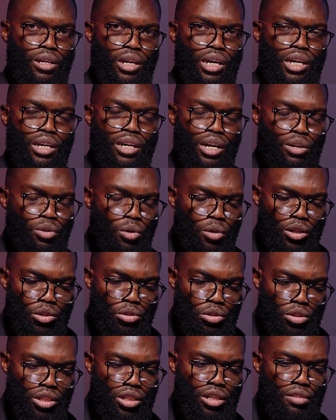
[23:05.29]
and I don't want to
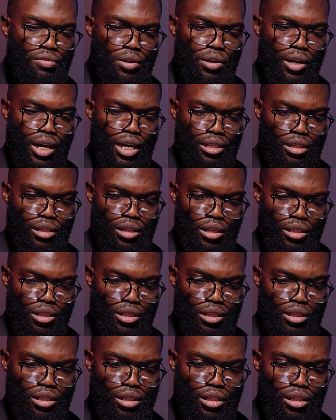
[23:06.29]
trivialize
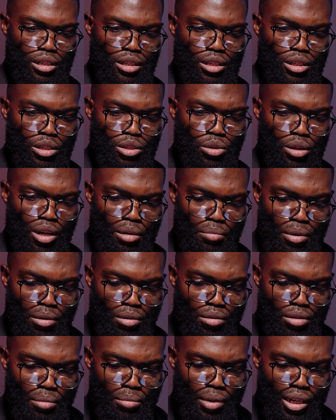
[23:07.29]
this. So let me
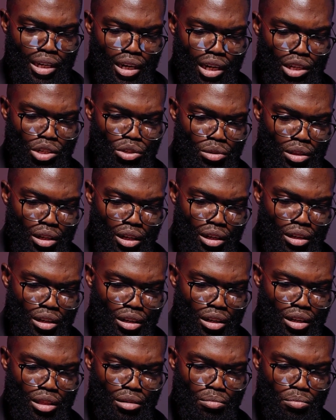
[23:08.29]
let me get to the,
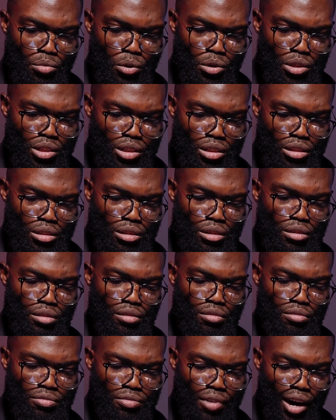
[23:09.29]
the most
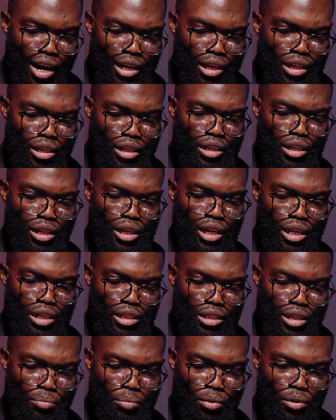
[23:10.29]
valid
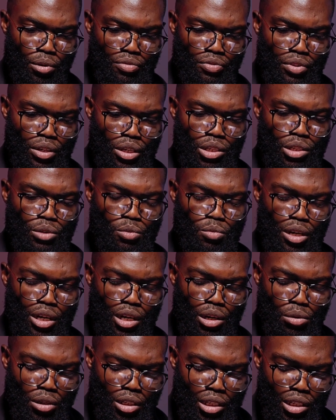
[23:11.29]
example of this when
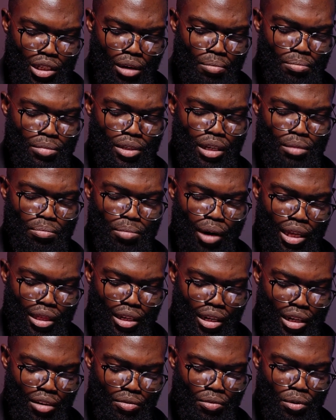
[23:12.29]
he was tempted by the
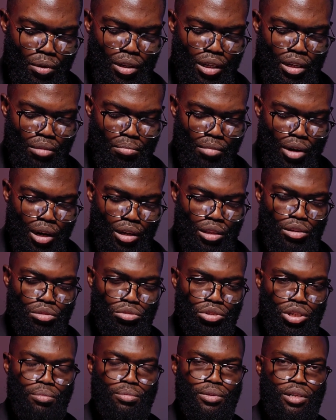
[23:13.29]
devil in Matthew
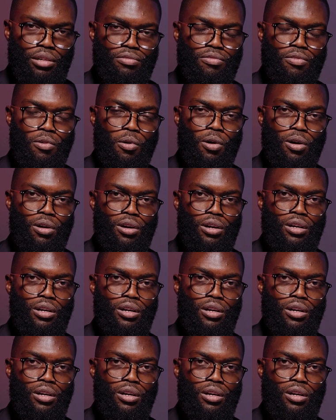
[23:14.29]
chapter 4.